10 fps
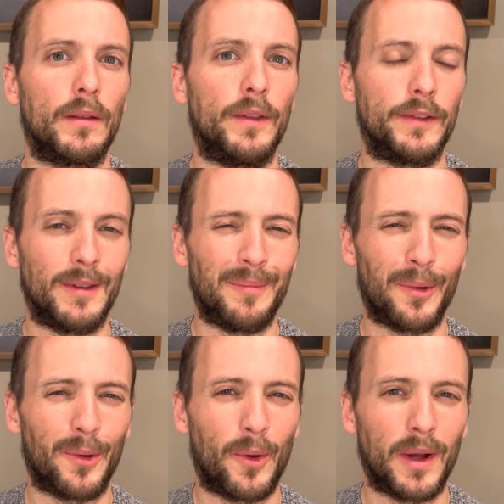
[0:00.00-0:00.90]
the
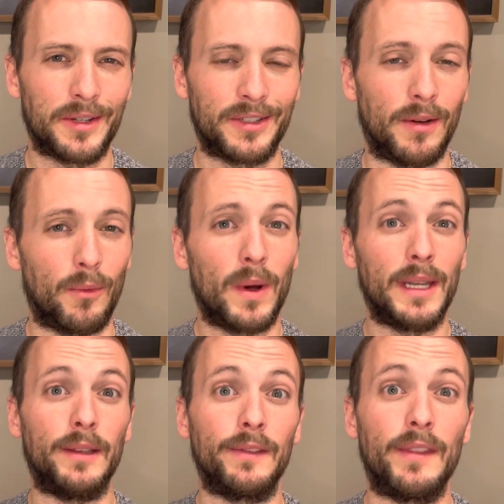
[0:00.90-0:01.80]
simple question of what
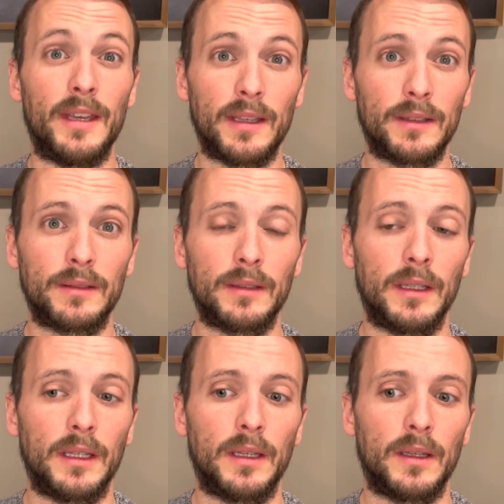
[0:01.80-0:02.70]
is this,
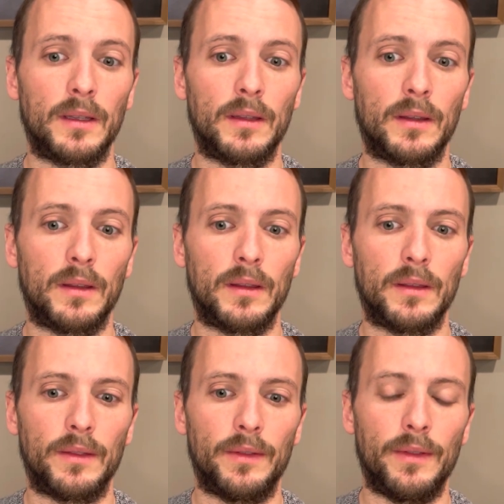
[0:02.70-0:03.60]

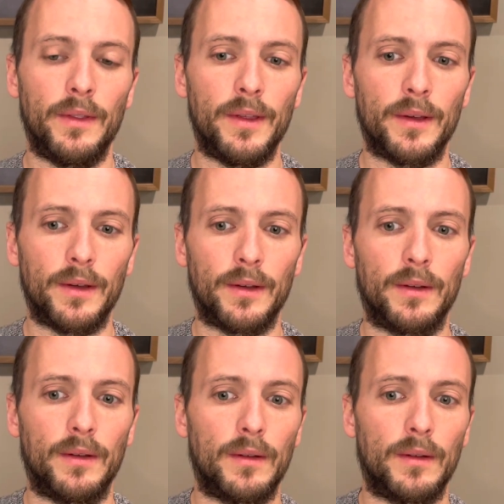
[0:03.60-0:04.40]
the